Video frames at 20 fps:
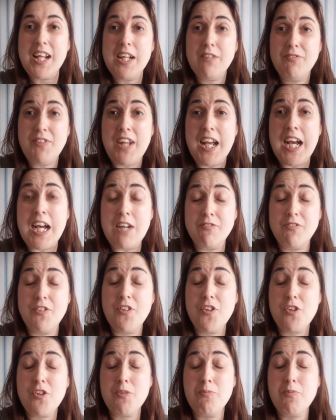If you
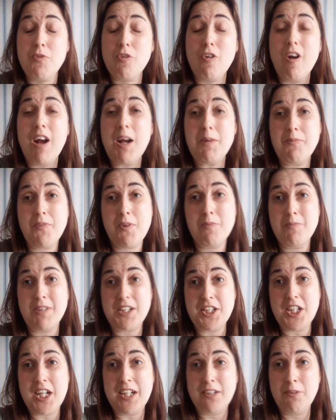haven't subscribed to my
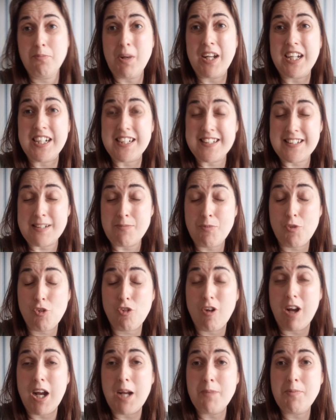channel, please
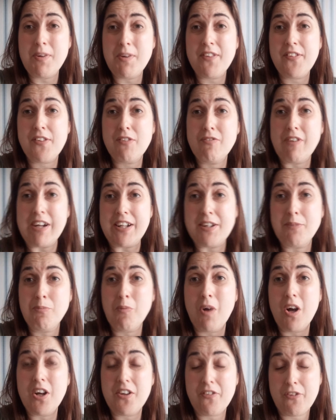subscribe. It's a red and
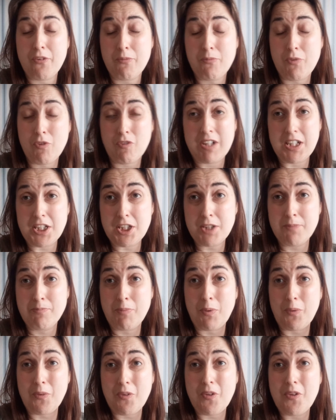white subscription
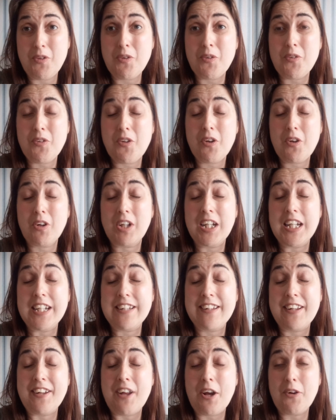button. Also
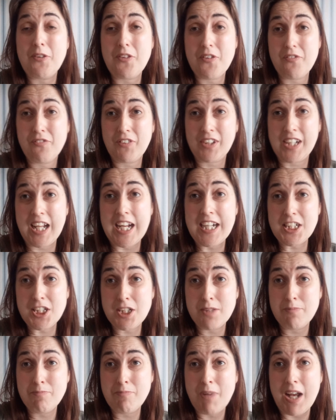click the
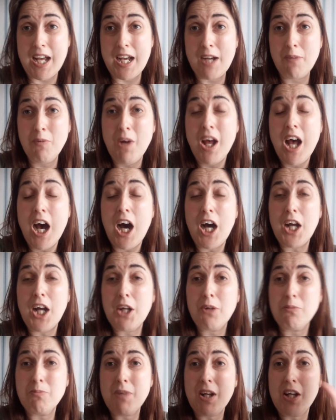notification bell.
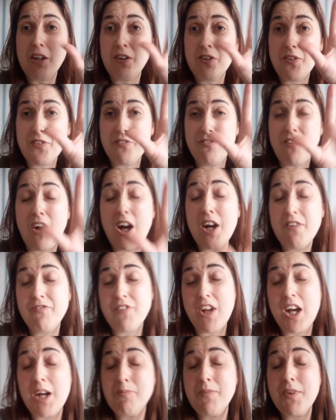I upload 5
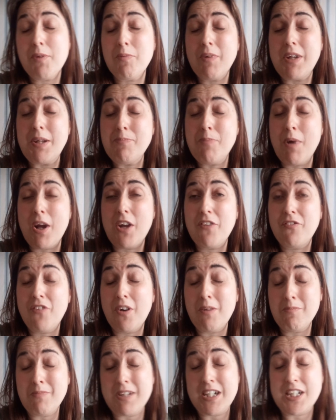times a week, both
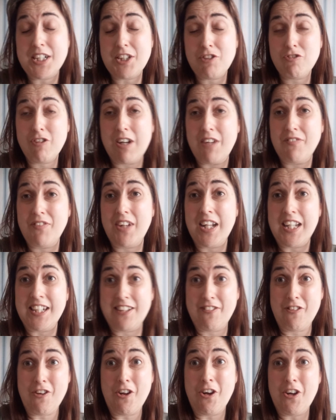on my travel
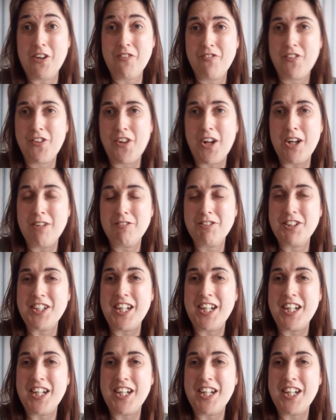and lifestyle